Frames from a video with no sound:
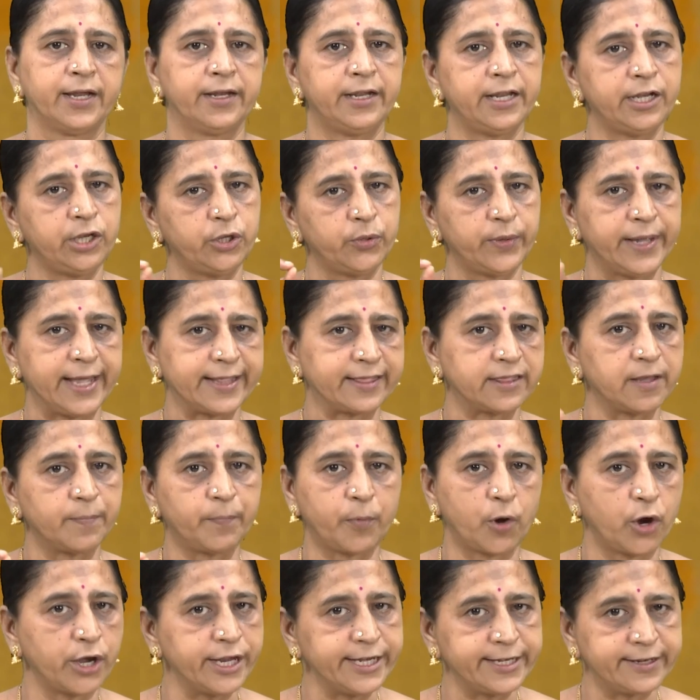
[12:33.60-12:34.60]
Did you get the
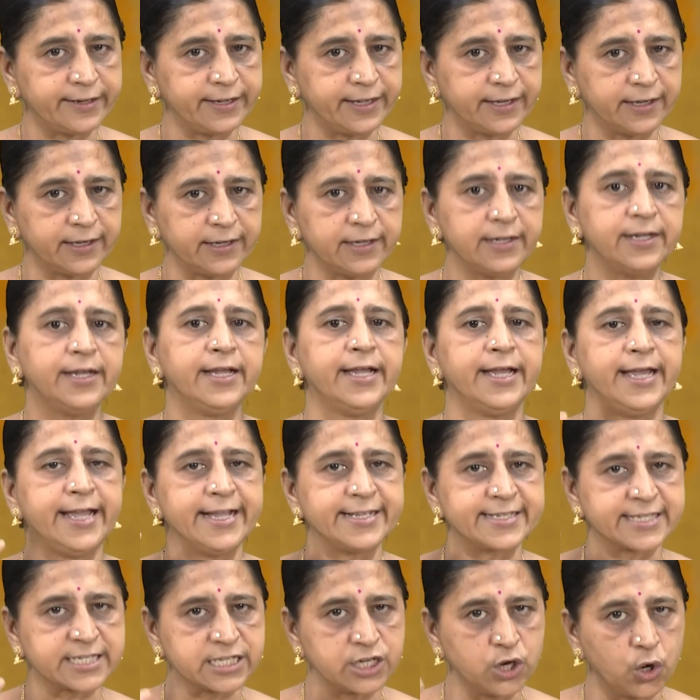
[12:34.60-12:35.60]
point here?
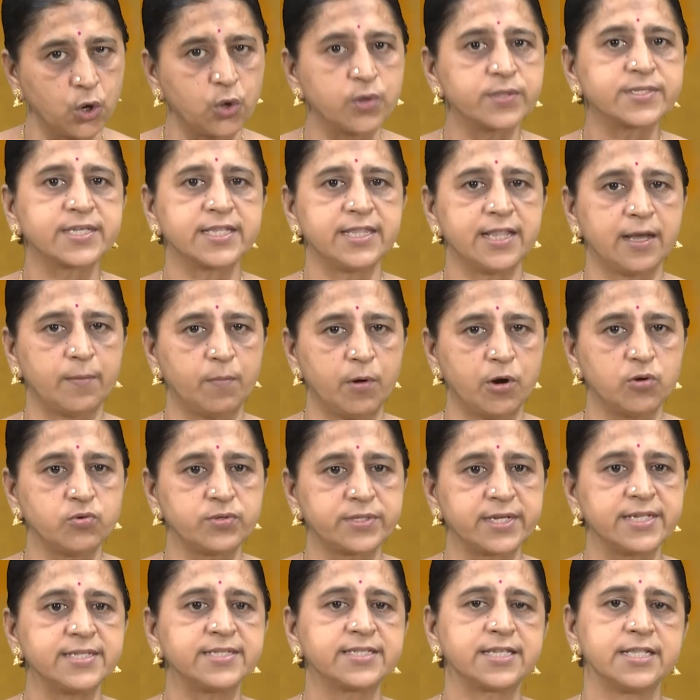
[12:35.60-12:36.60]
It snows in the
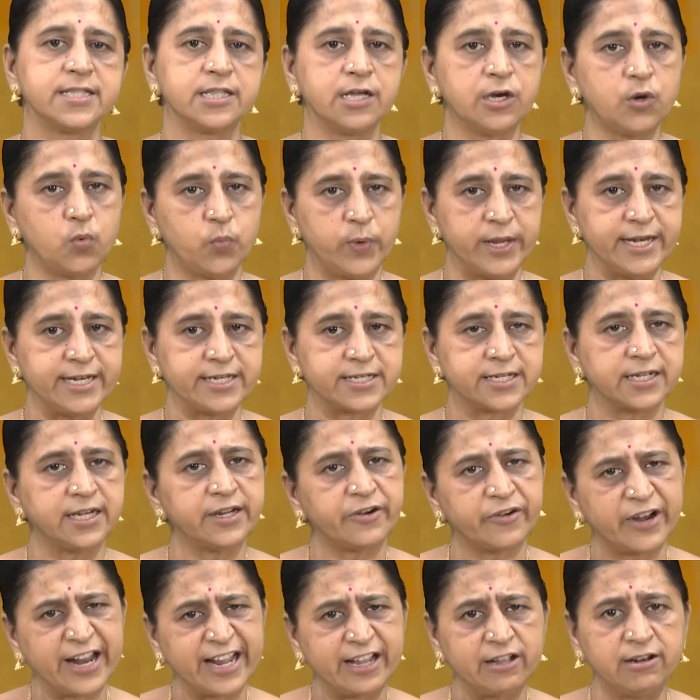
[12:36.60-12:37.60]
mountains in the winter
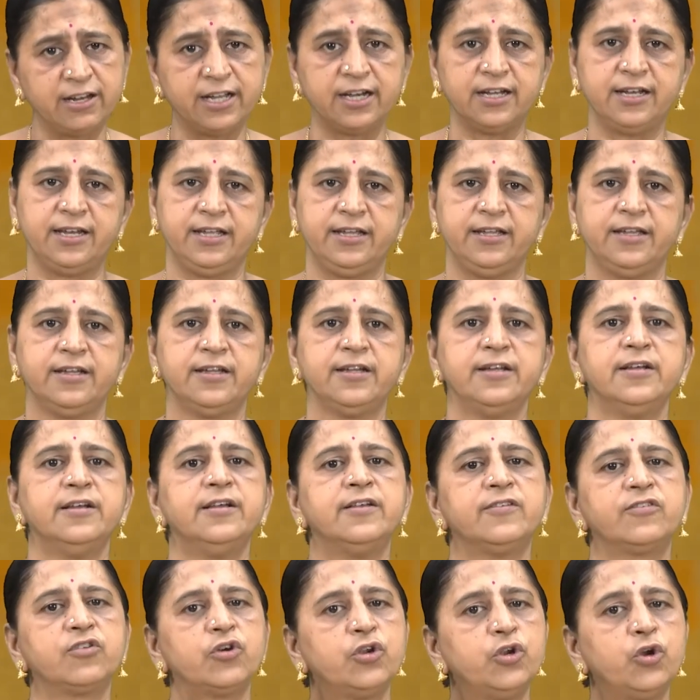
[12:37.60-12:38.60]
regularly.
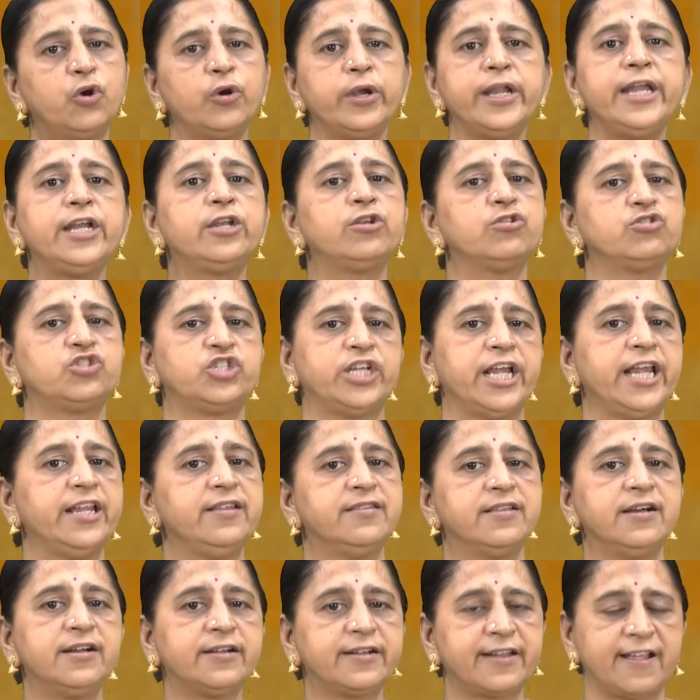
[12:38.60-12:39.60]
So no need to change
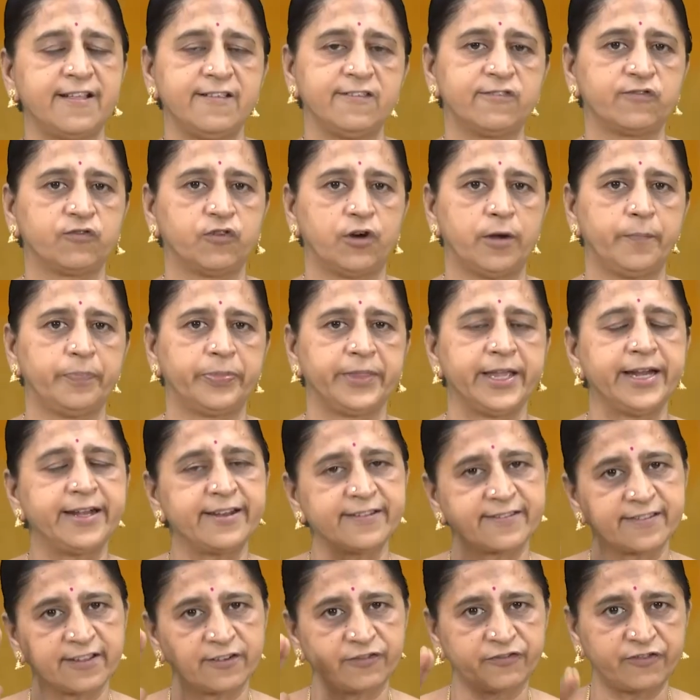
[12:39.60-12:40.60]
the tense form. It
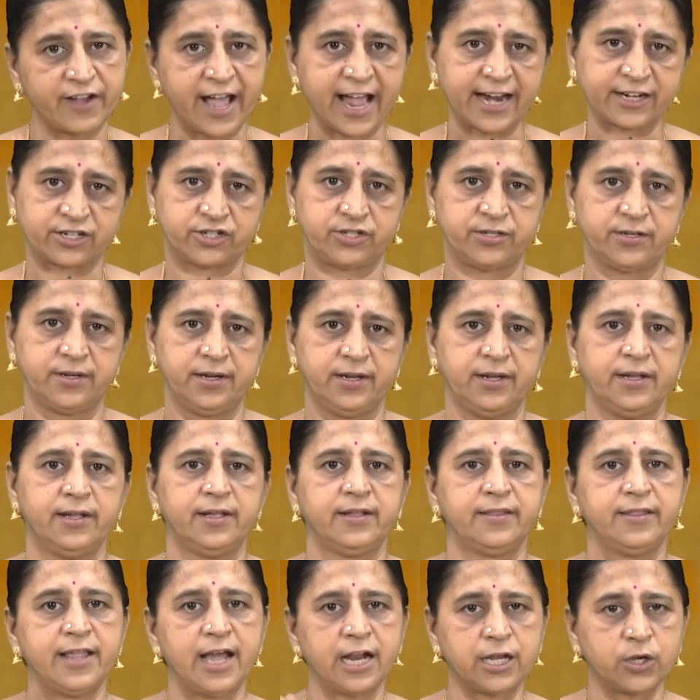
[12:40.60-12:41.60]
is a fact
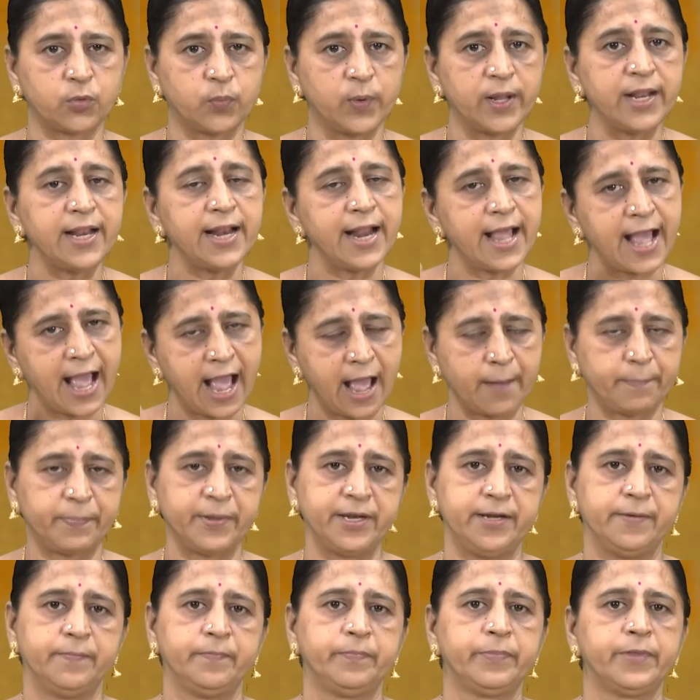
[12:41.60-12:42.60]
that will
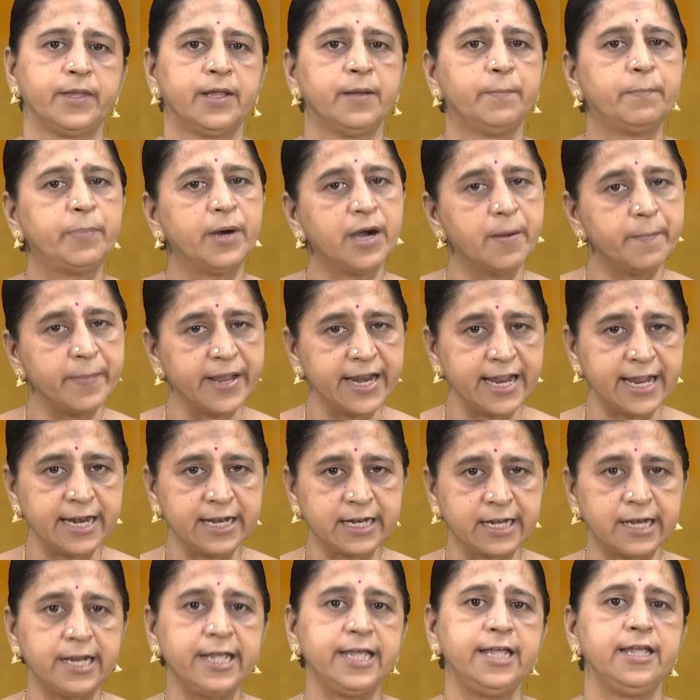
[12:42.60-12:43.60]
happen
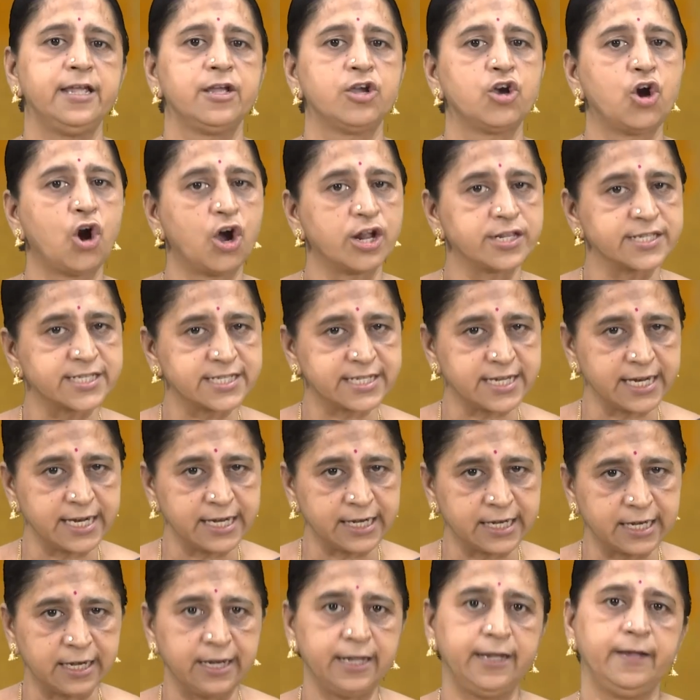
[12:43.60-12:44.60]
permanently,
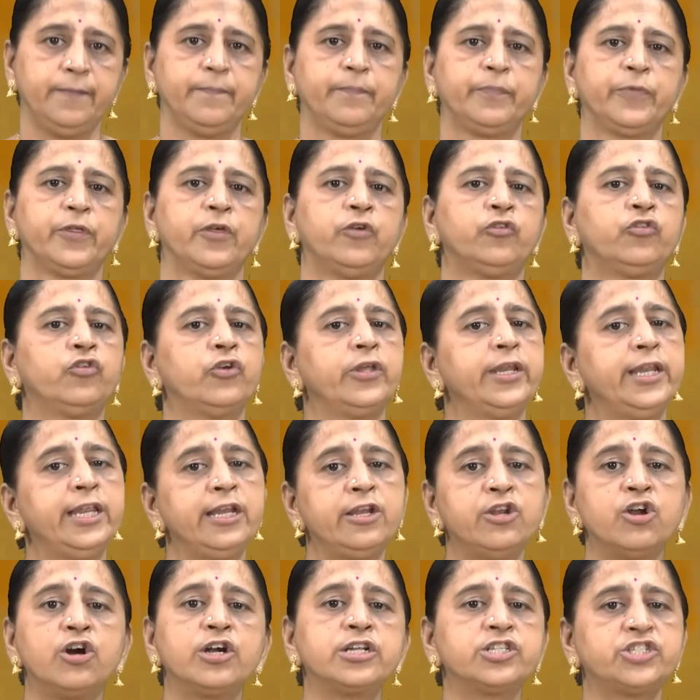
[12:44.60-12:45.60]
constantly. So you need
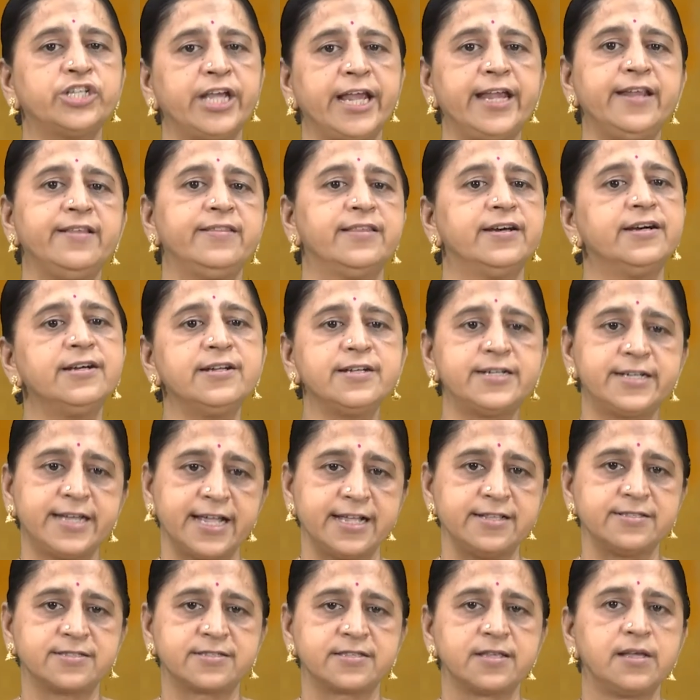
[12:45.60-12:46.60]
not change the
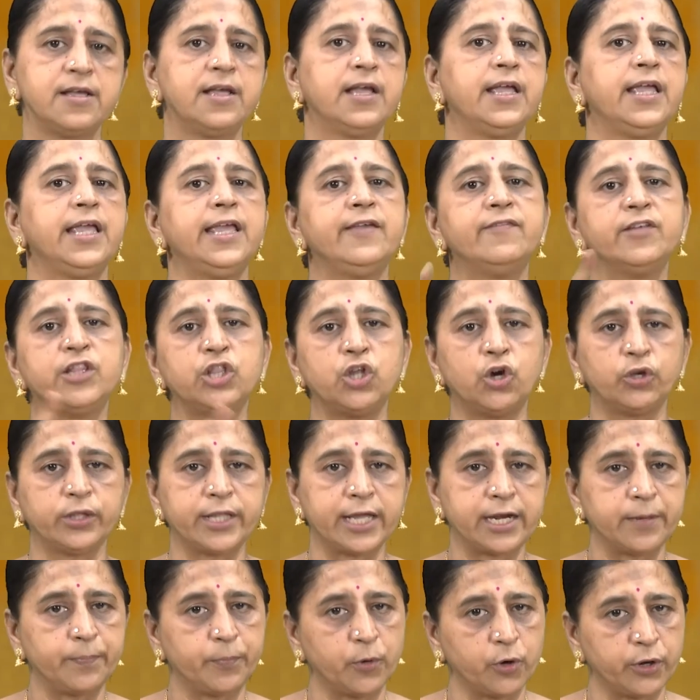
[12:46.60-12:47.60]
tense, even though
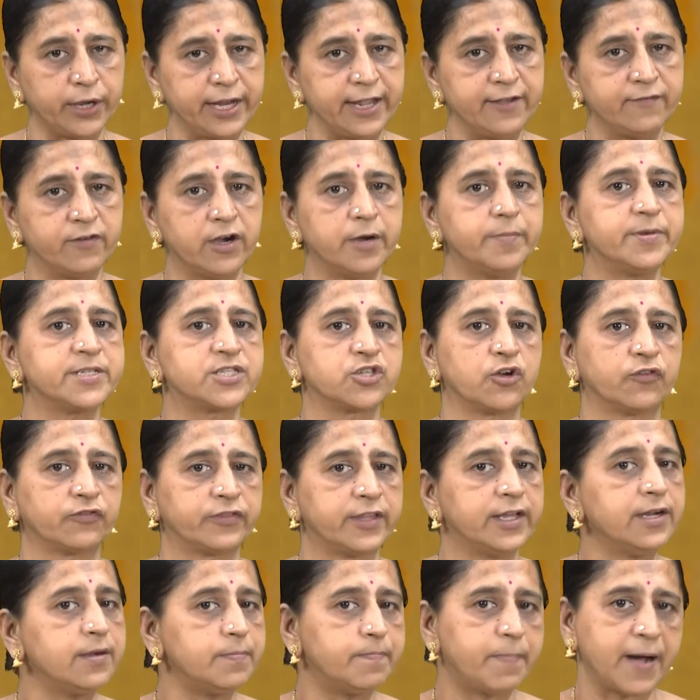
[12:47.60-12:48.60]
the reporting verb is of
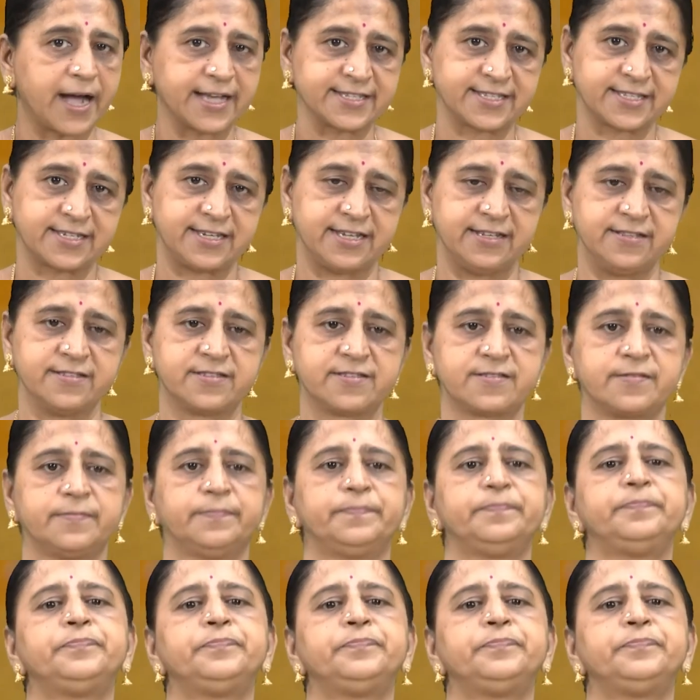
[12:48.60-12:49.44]
the past tense.